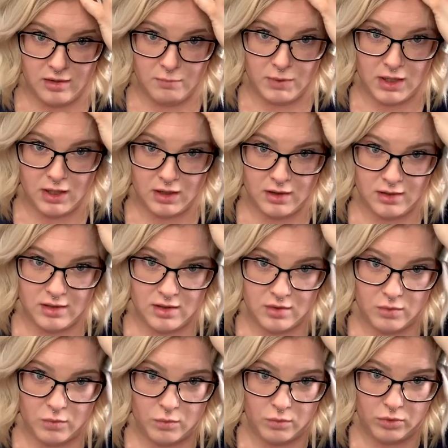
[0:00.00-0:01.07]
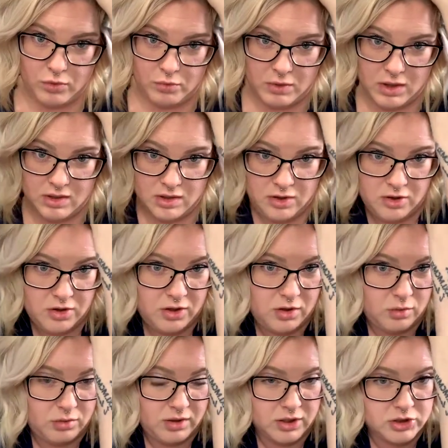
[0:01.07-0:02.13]
because the reason you're
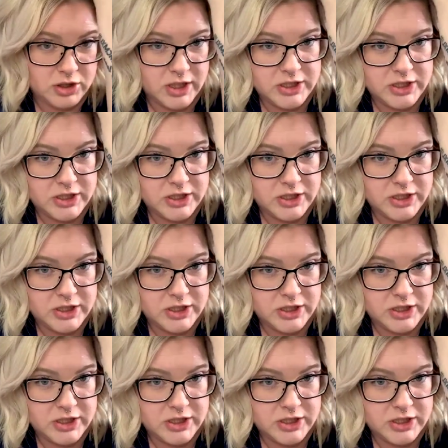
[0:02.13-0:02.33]
using dry